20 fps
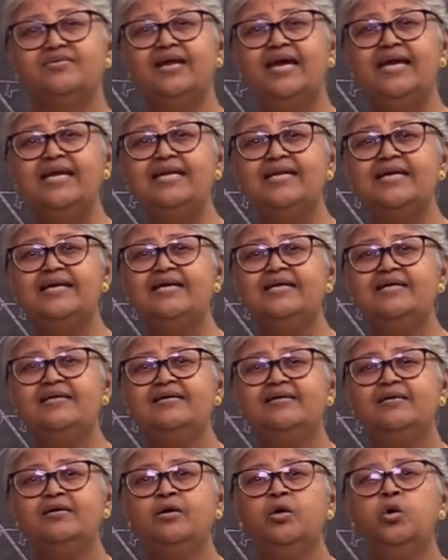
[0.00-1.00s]
right,
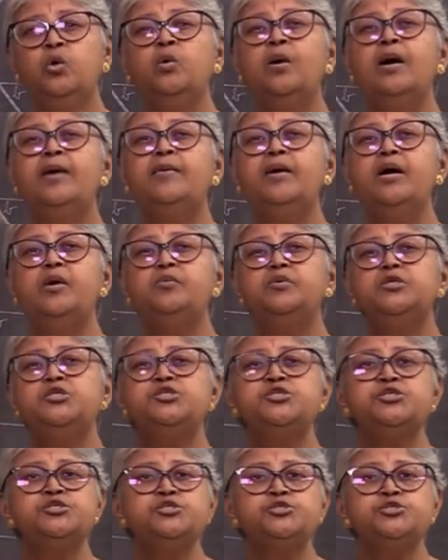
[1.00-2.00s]
whoever
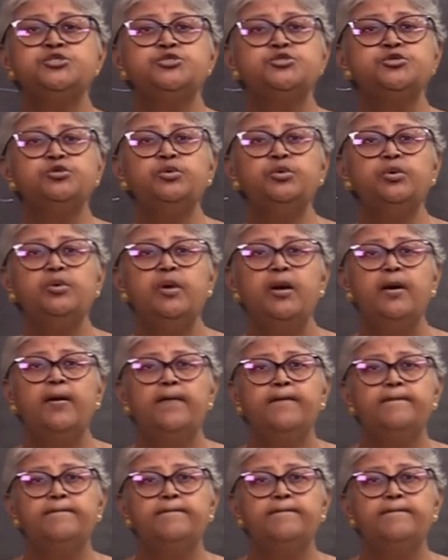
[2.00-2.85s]
wishes to